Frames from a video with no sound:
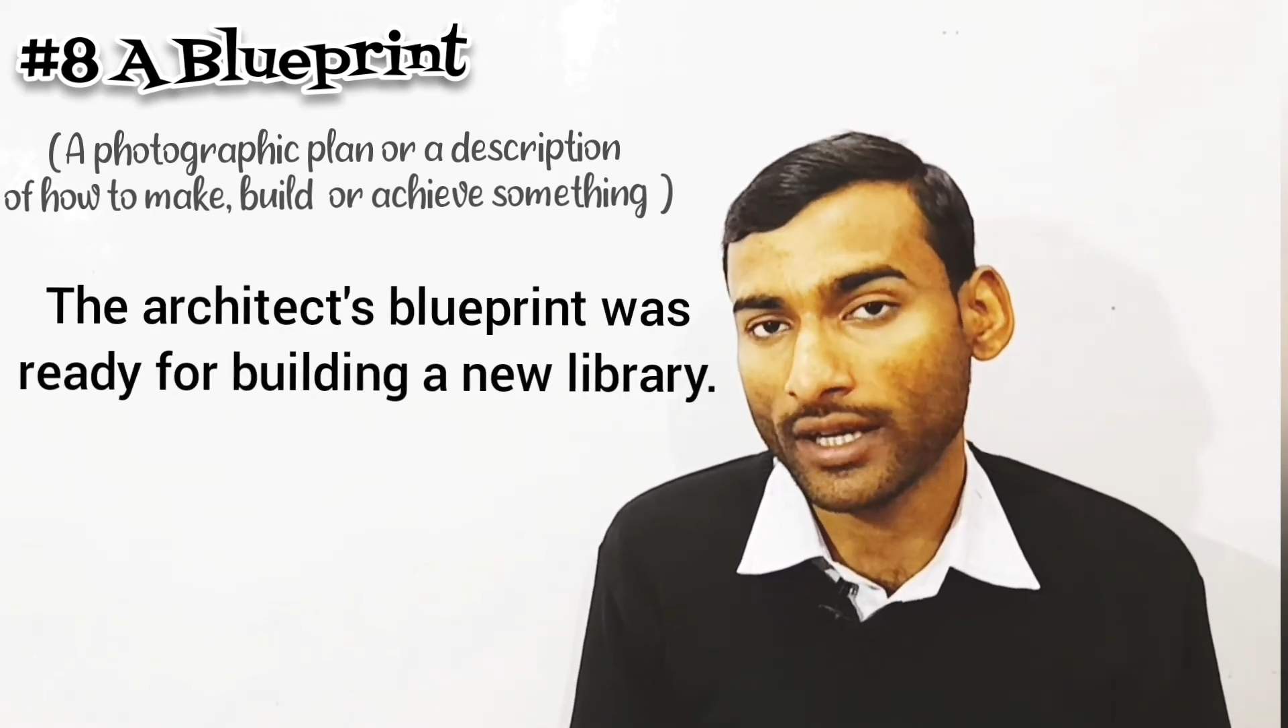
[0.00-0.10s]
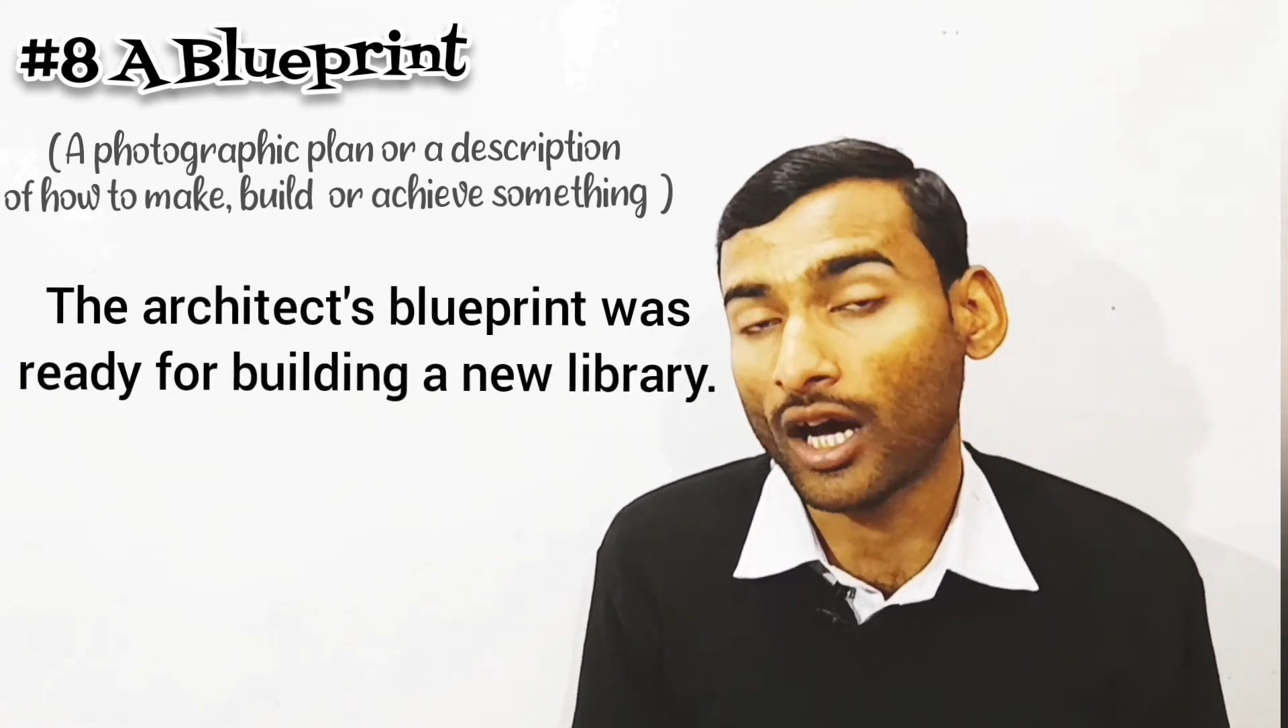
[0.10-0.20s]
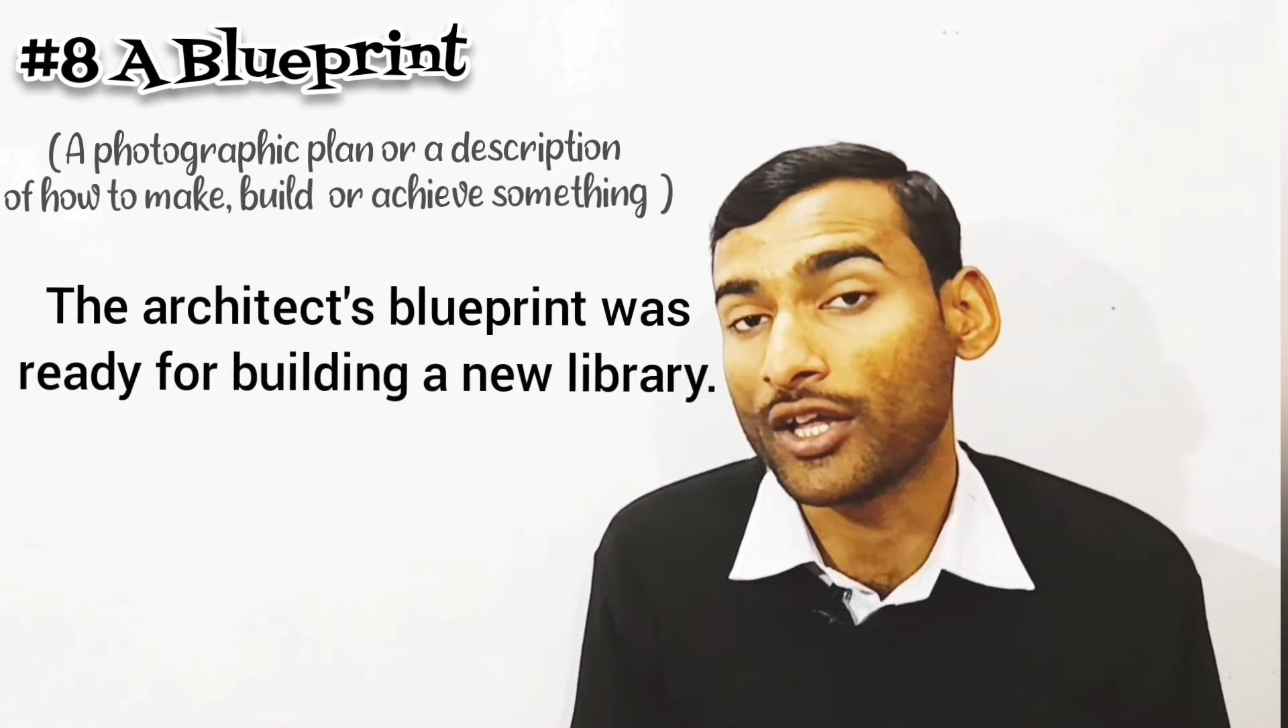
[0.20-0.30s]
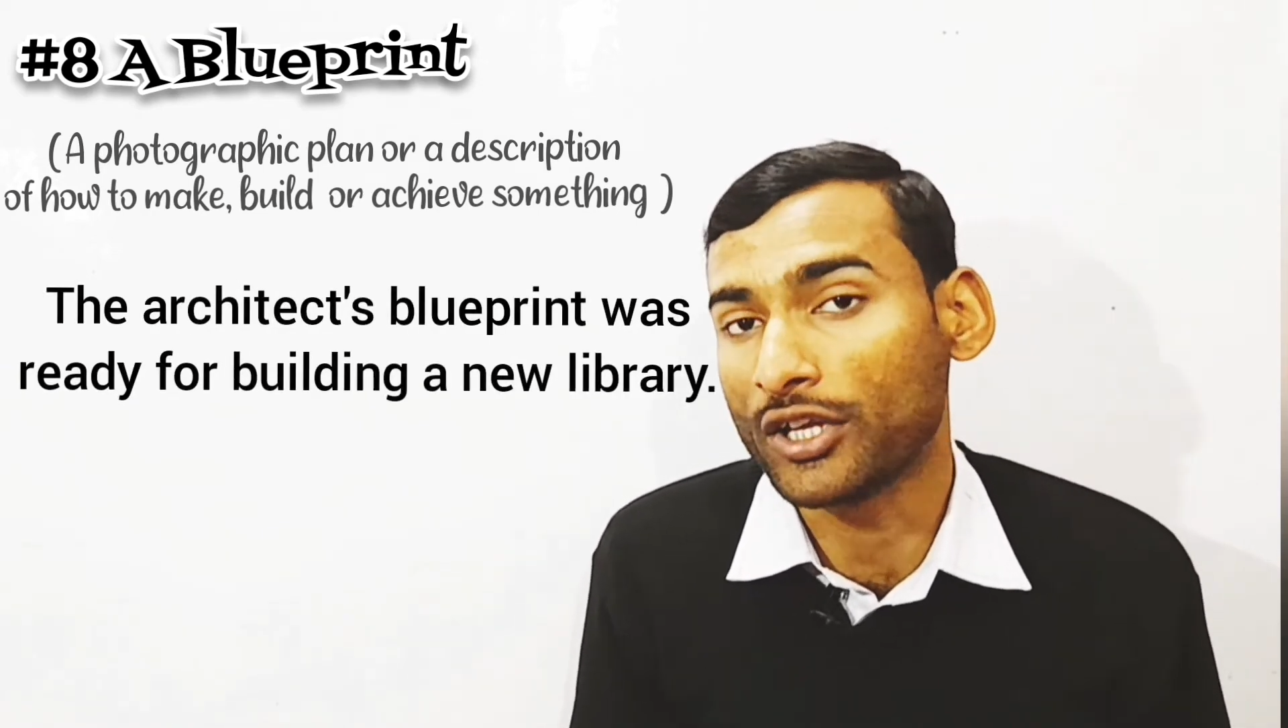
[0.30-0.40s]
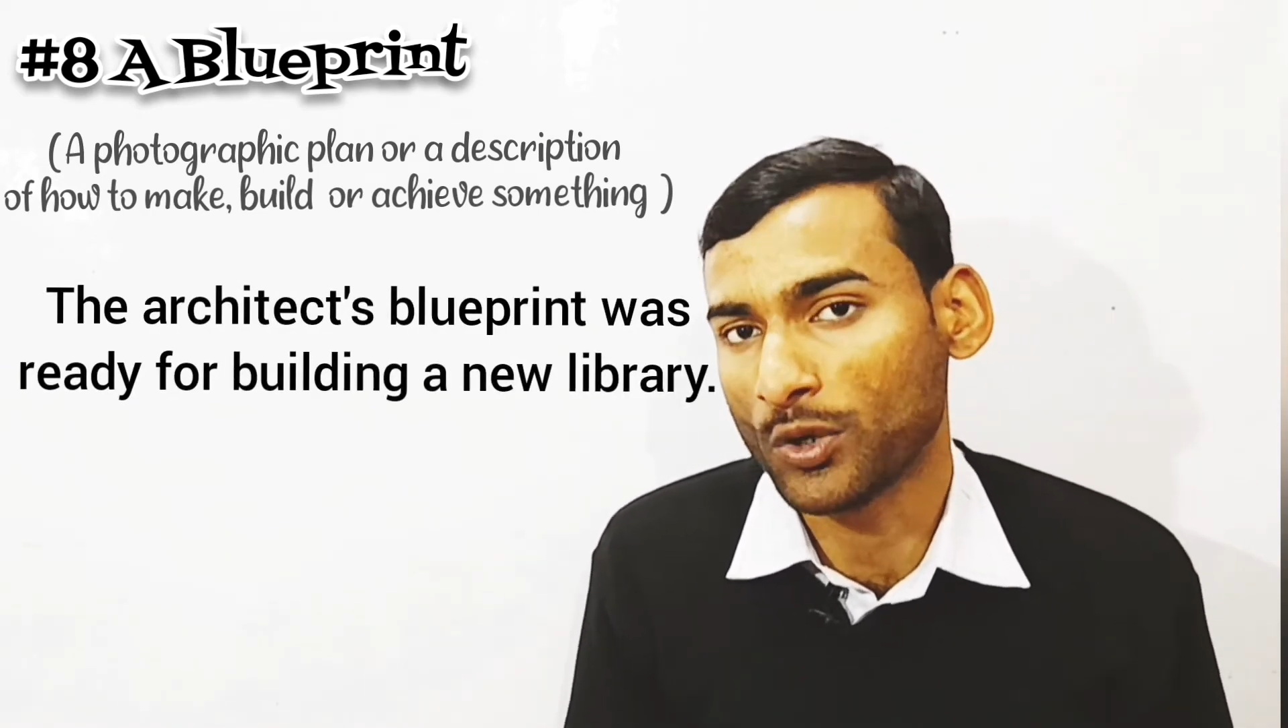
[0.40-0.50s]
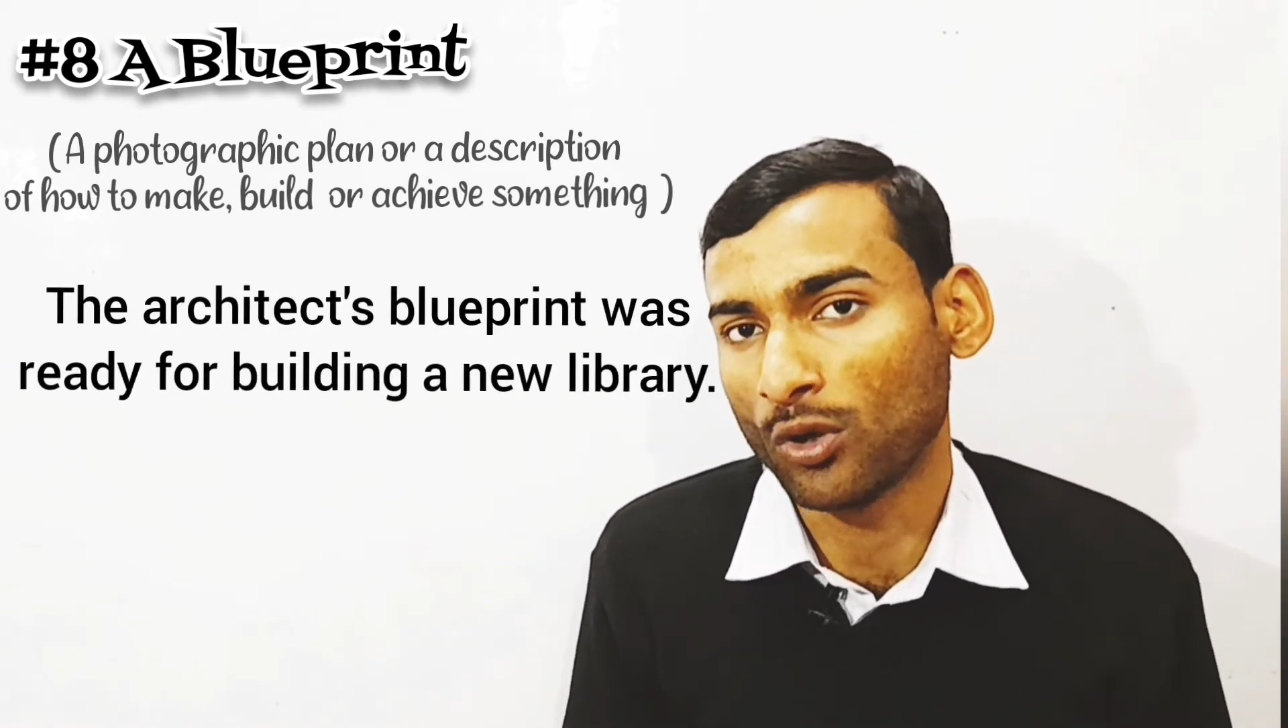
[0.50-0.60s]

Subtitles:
a new